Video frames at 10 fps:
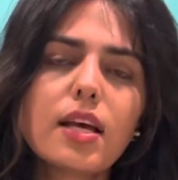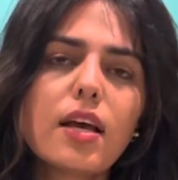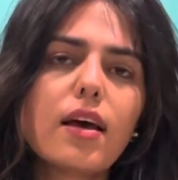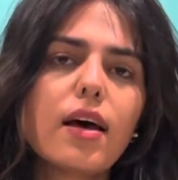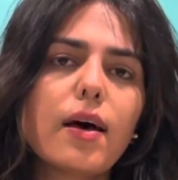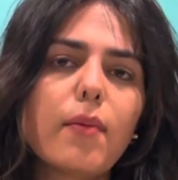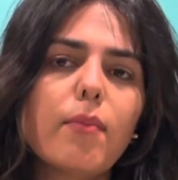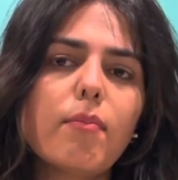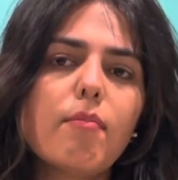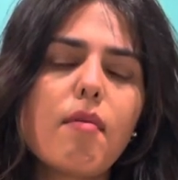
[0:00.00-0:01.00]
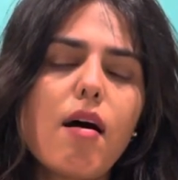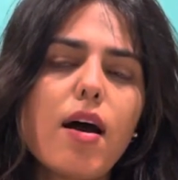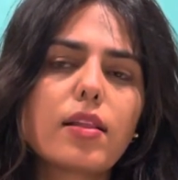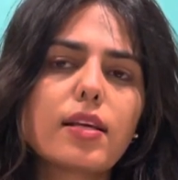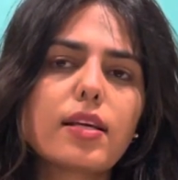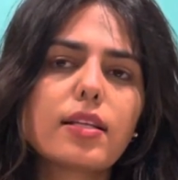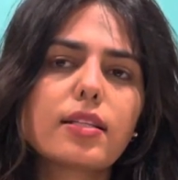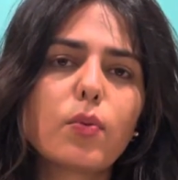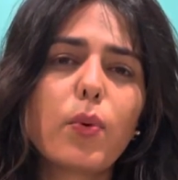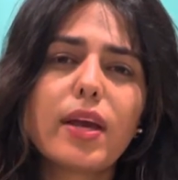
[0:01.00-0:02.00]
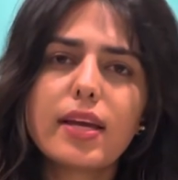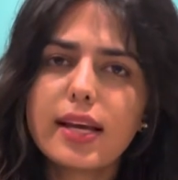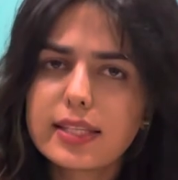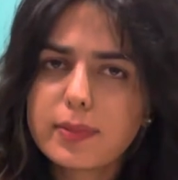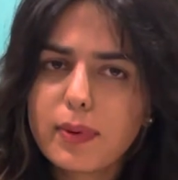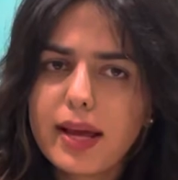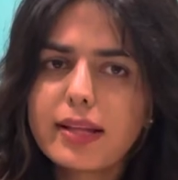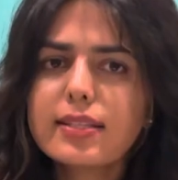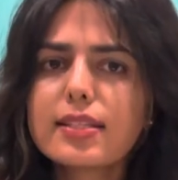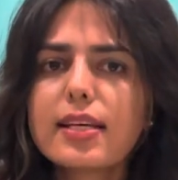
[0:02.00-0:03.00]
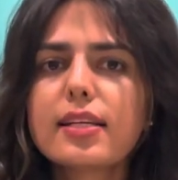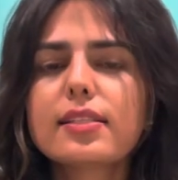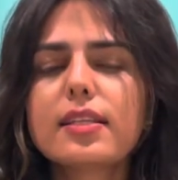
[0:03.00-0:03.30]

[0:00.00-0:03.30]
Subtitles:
I think the way he explains things